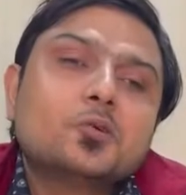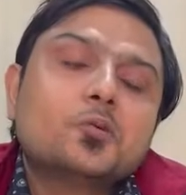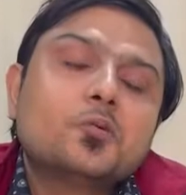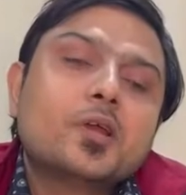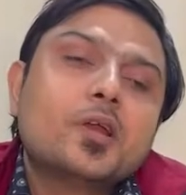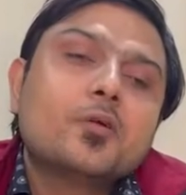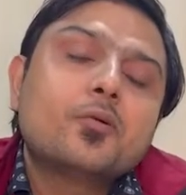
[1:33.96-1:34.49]

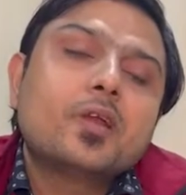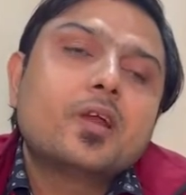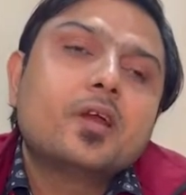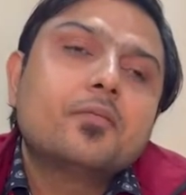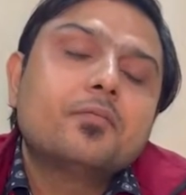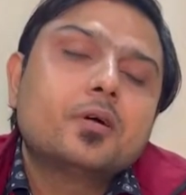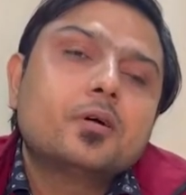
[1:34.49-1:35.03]
today we
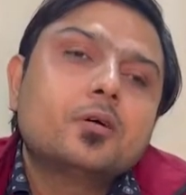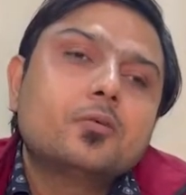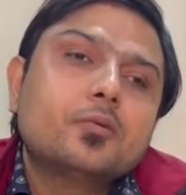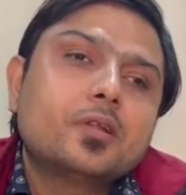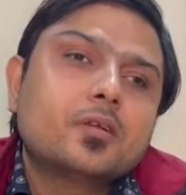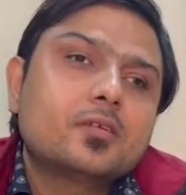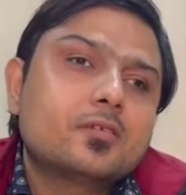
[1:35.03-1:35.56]
have
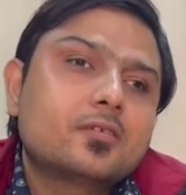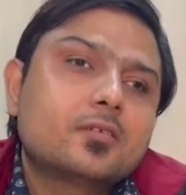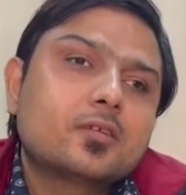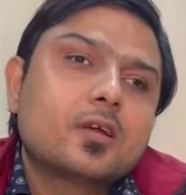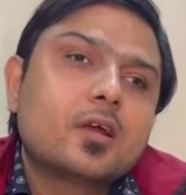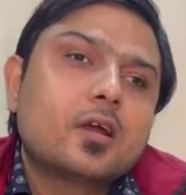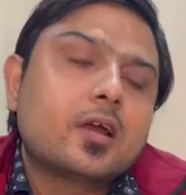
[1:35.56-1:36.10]
with us
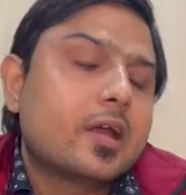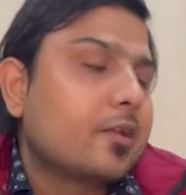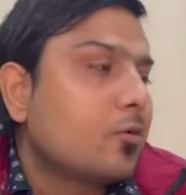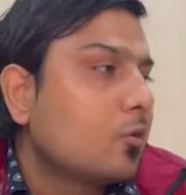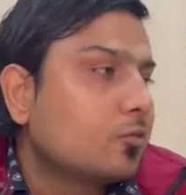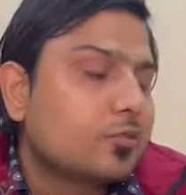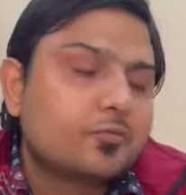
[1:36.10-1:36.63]
an
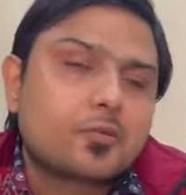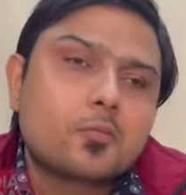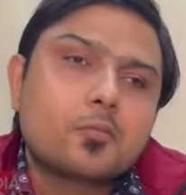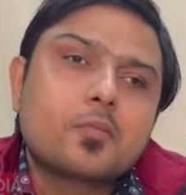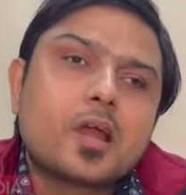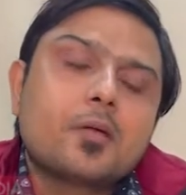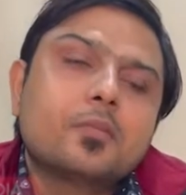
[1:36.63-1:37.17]
author
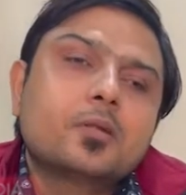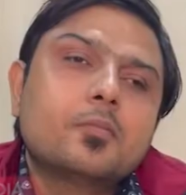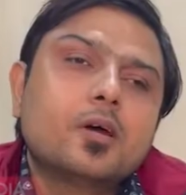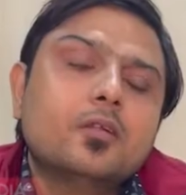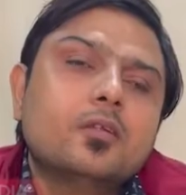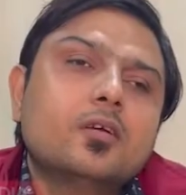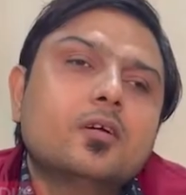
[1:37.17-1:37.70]
from
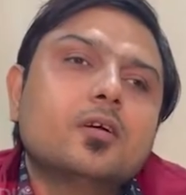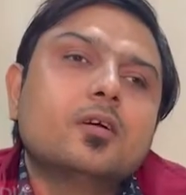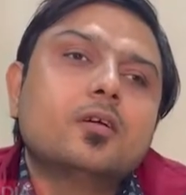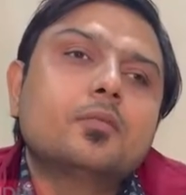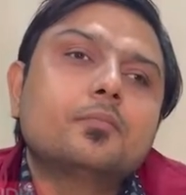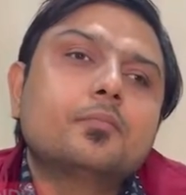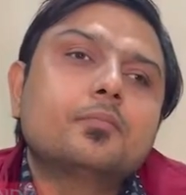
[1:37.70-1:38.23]
Ahmedabad,
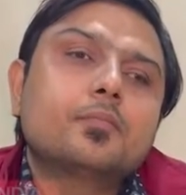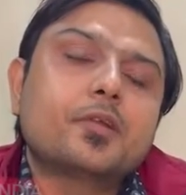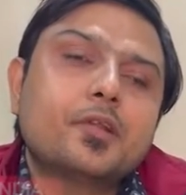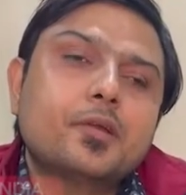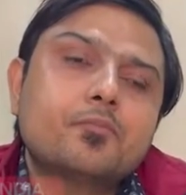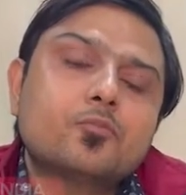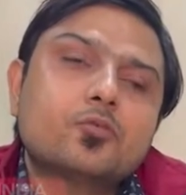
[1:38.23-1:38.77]

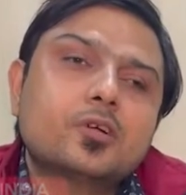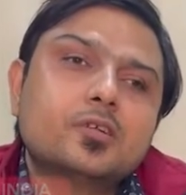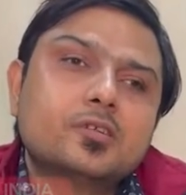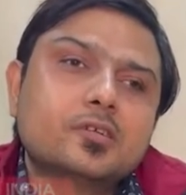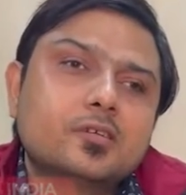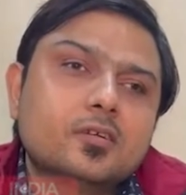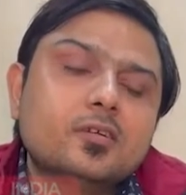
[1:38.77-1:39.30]
Pradip
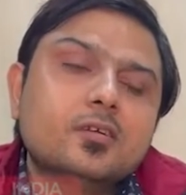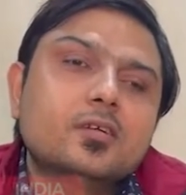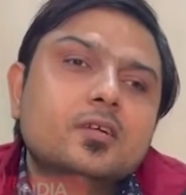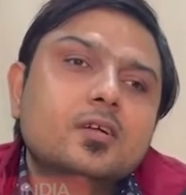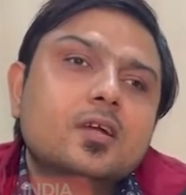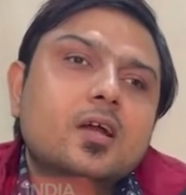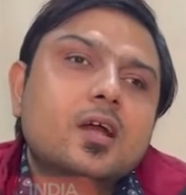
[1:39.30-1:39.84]
Mukherjee sir,
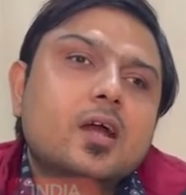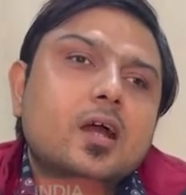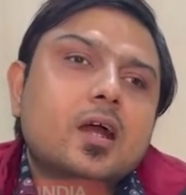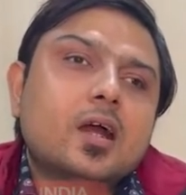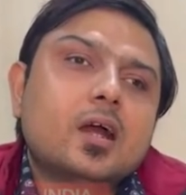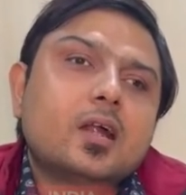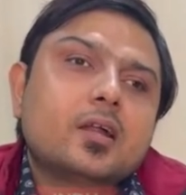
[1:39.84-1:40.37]

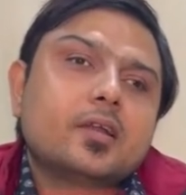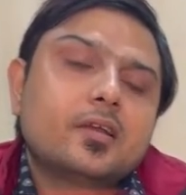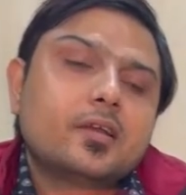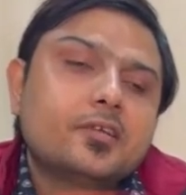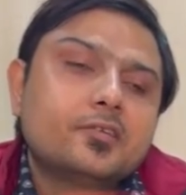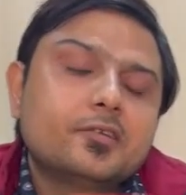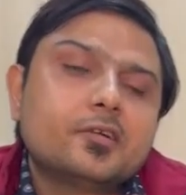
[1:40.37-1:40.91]
and
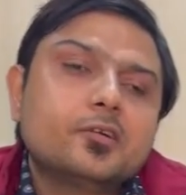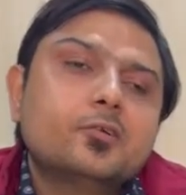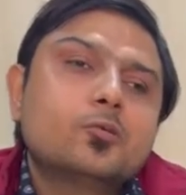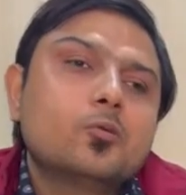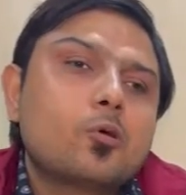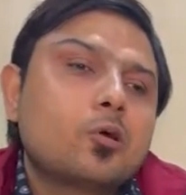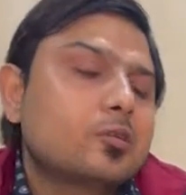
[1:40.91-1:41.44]
he is here to
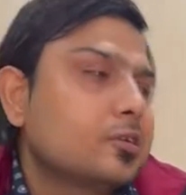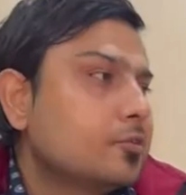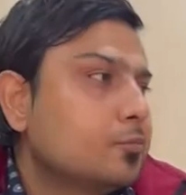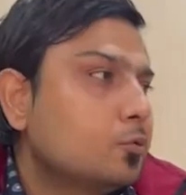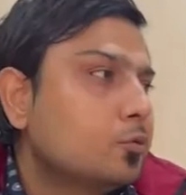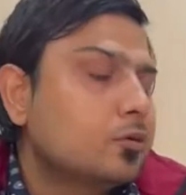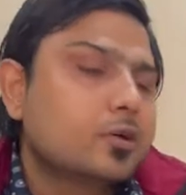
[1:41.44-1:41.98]
launch his
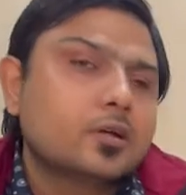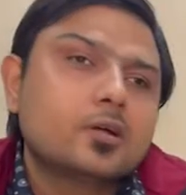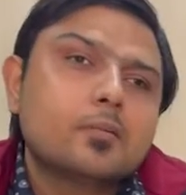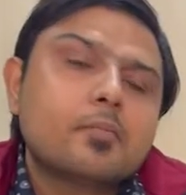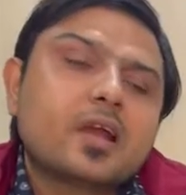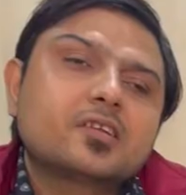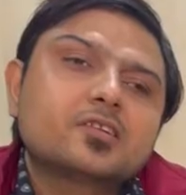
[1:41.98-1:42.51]
book,
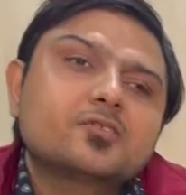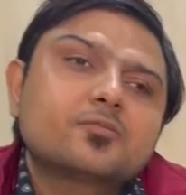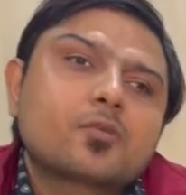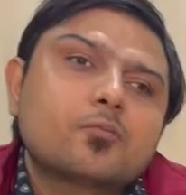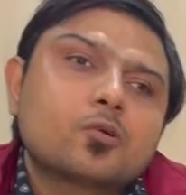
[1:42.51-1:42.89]
Message from